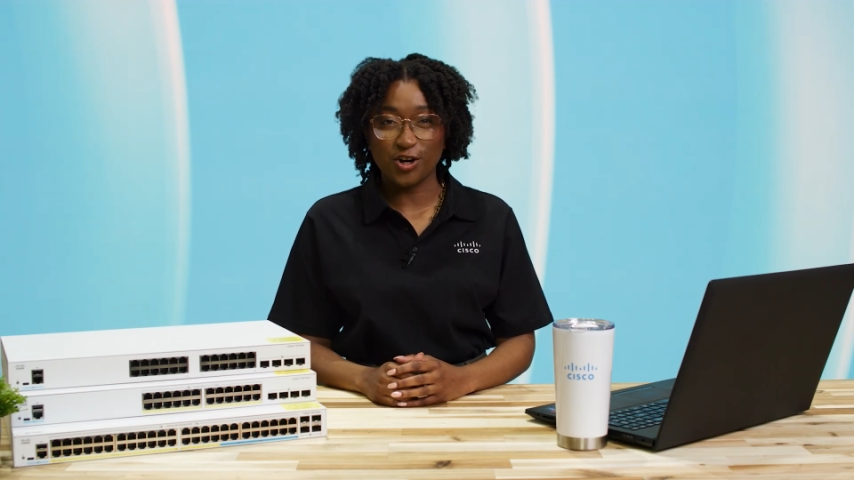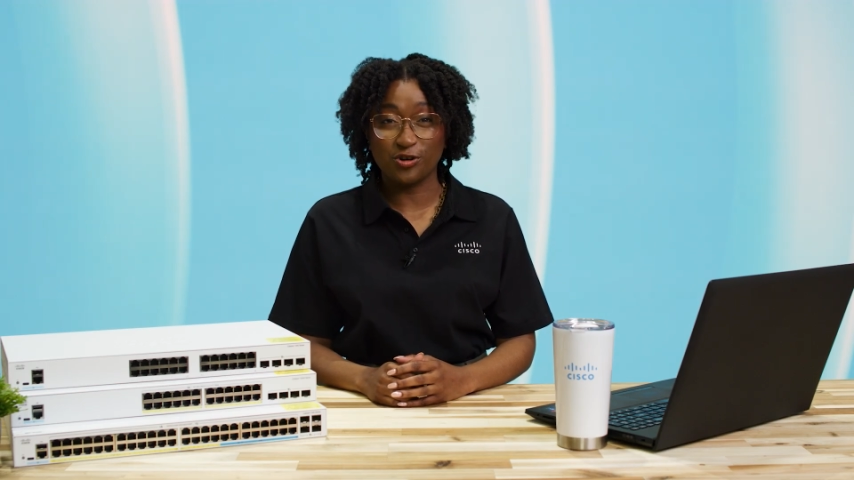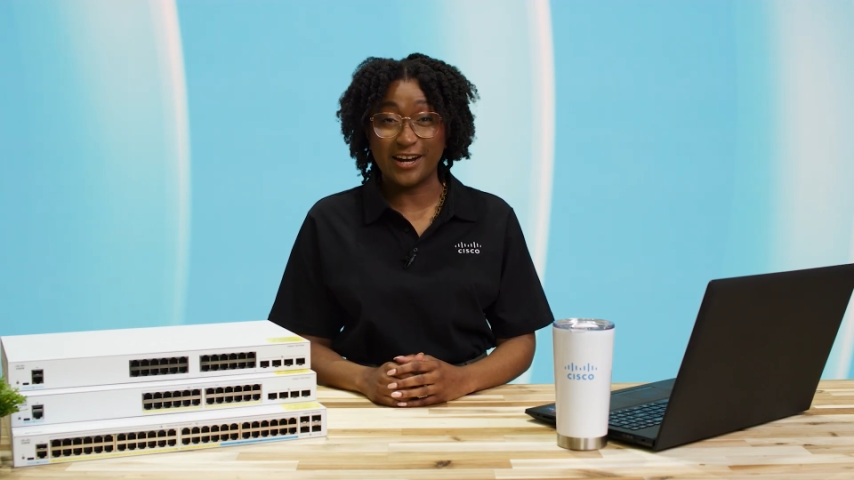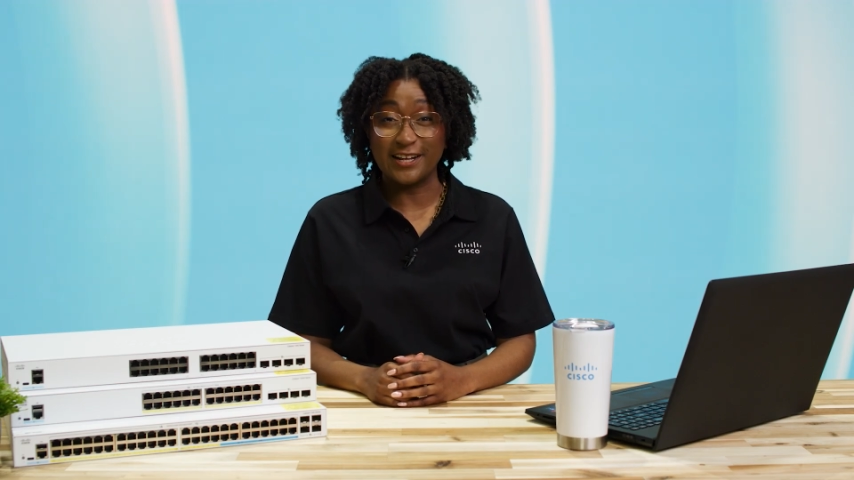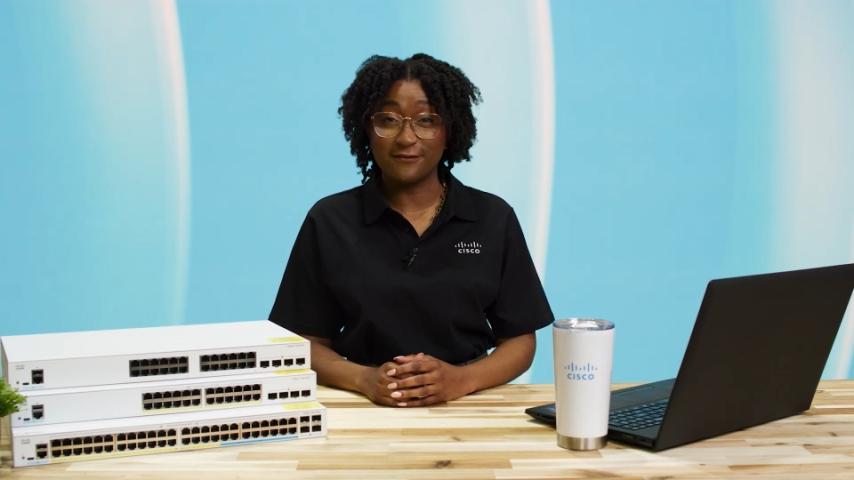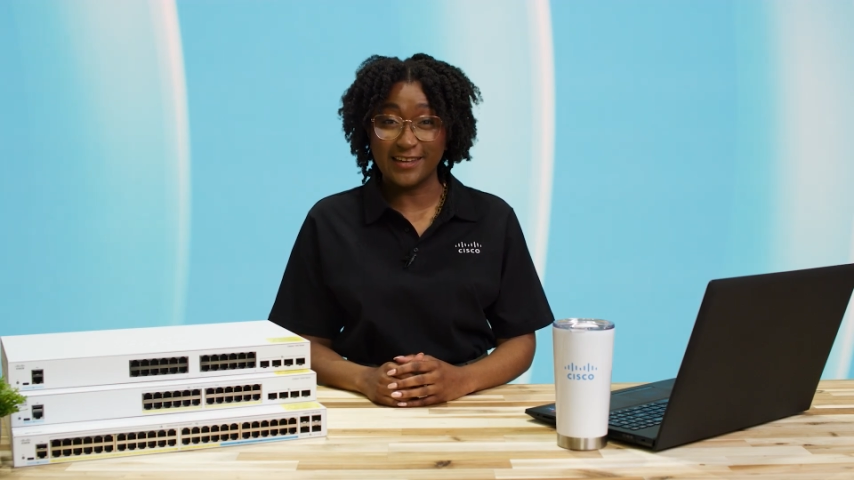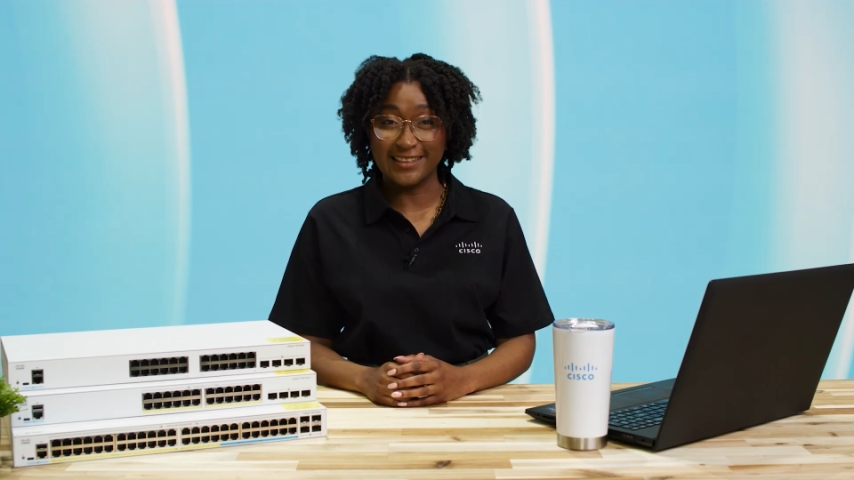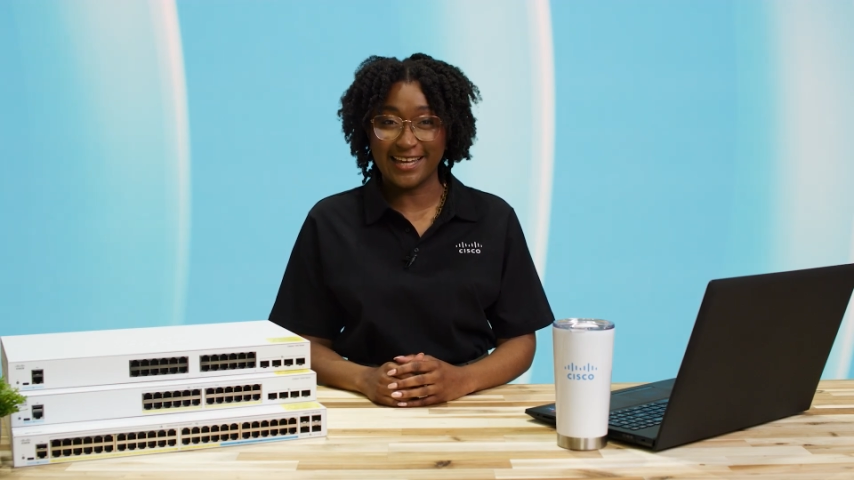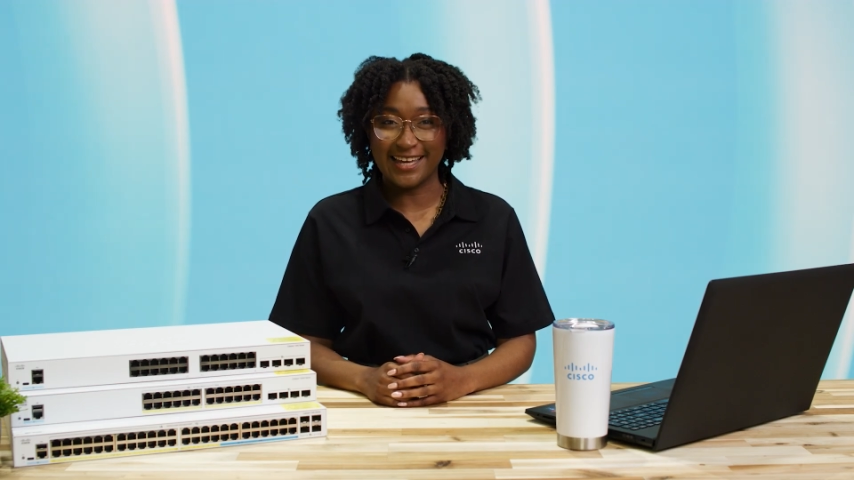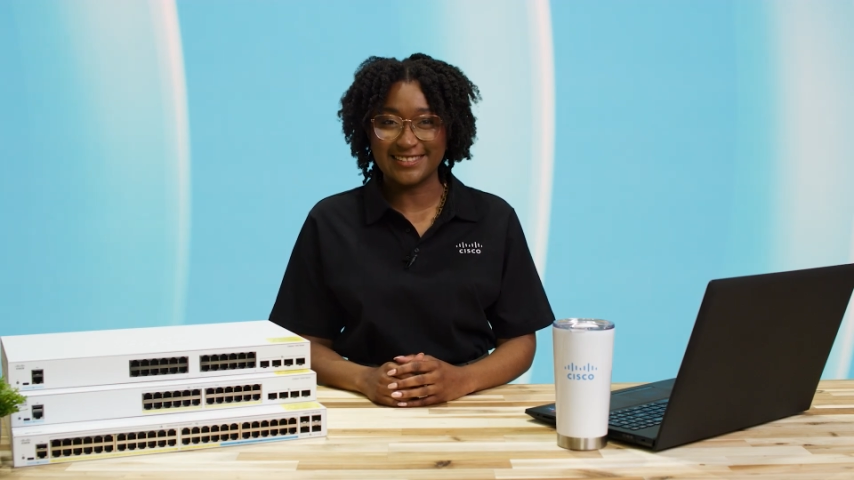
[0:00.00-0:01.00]
creating
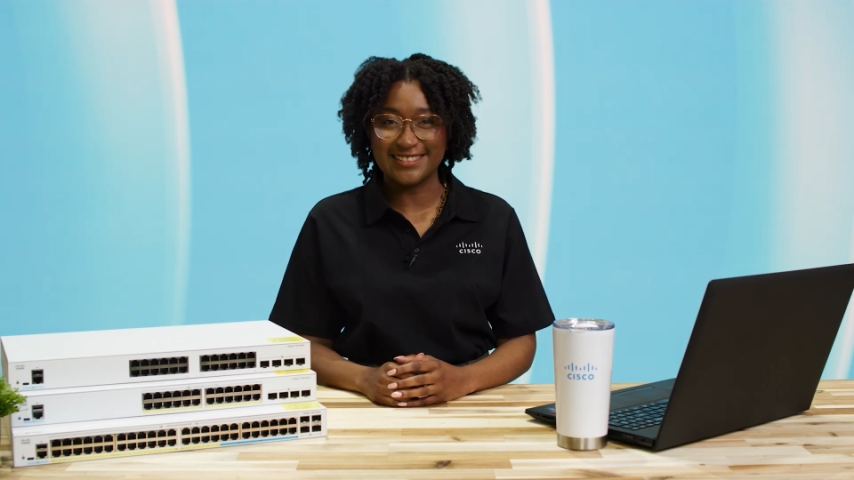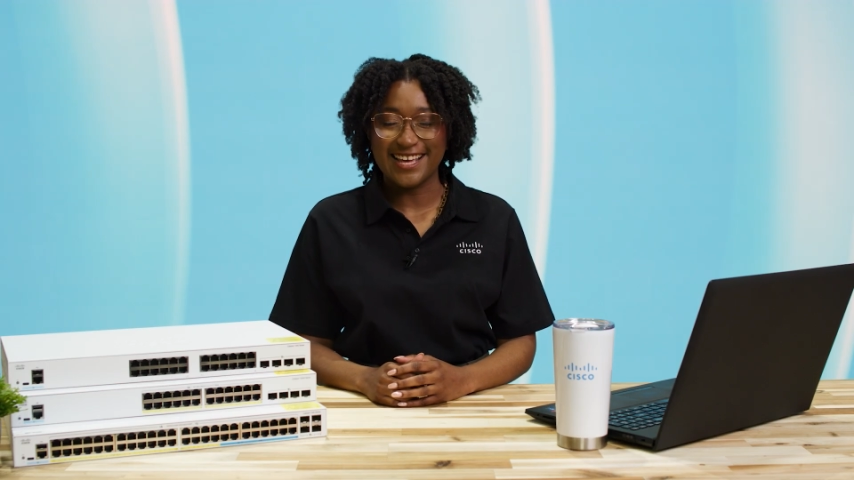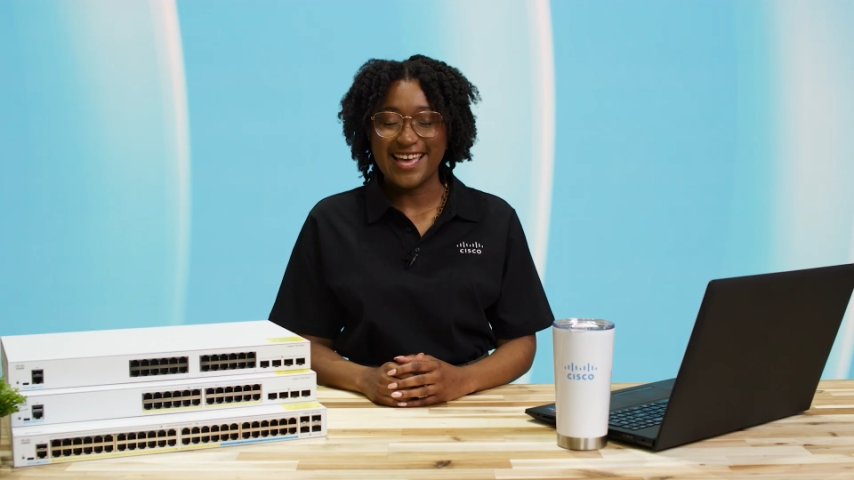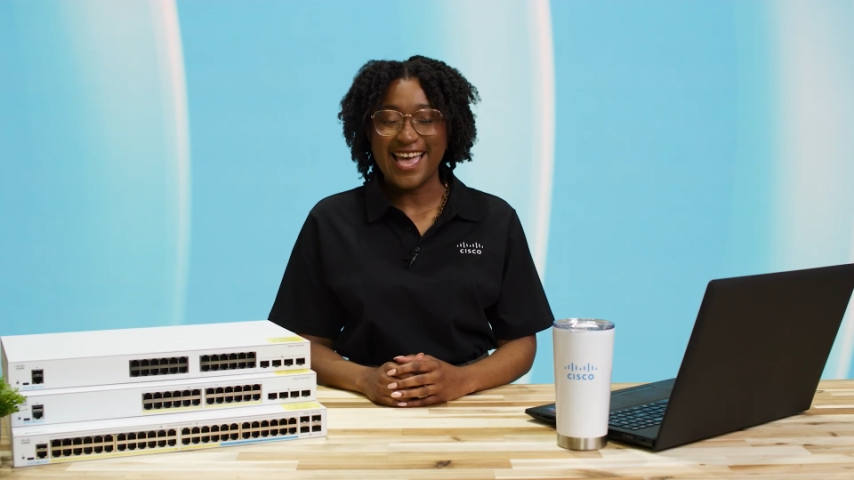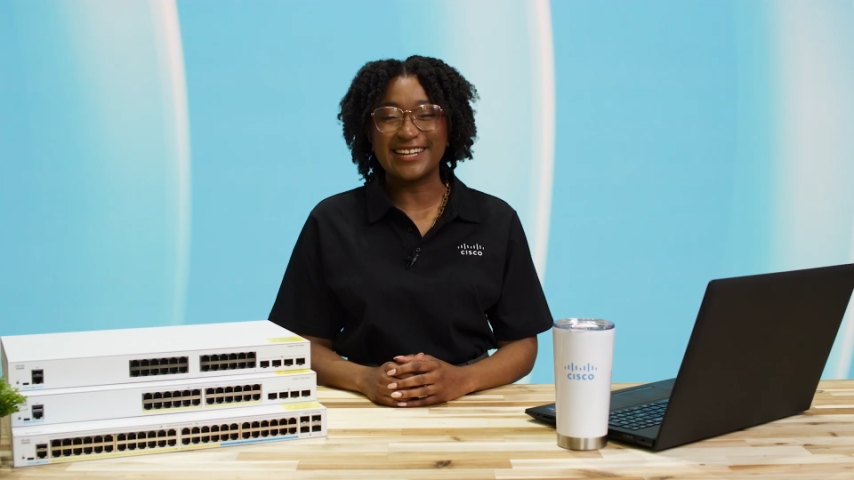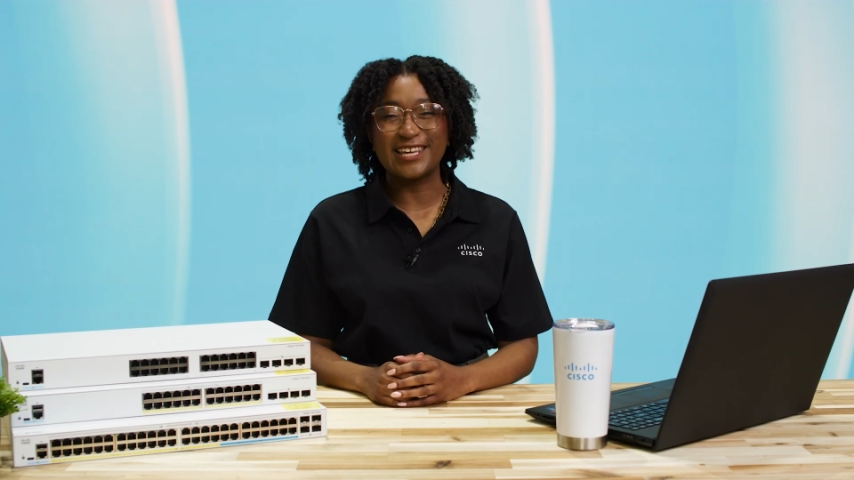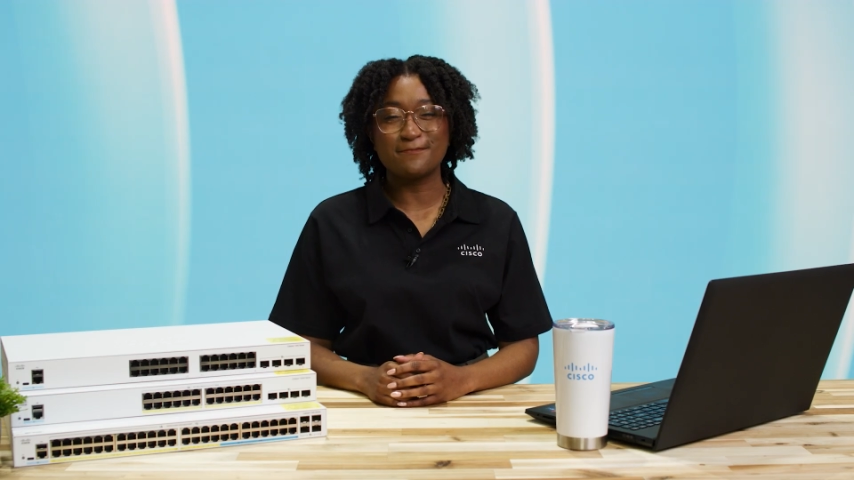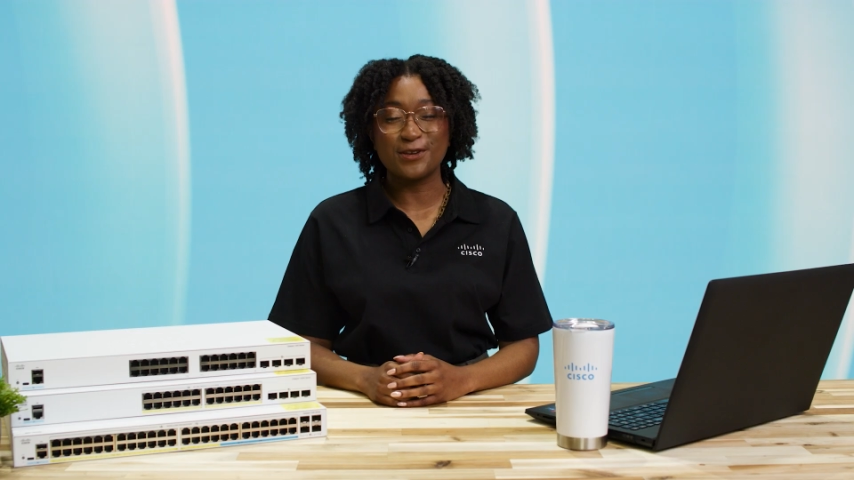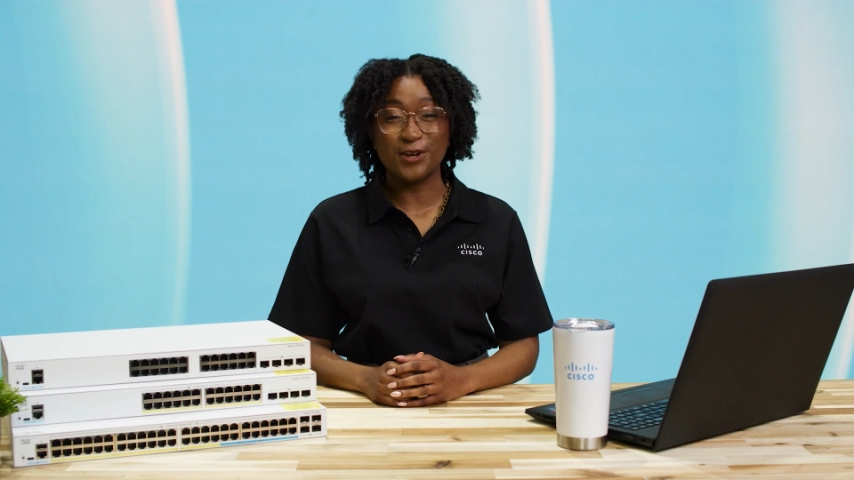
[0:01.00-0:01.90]
VLANs, and keeping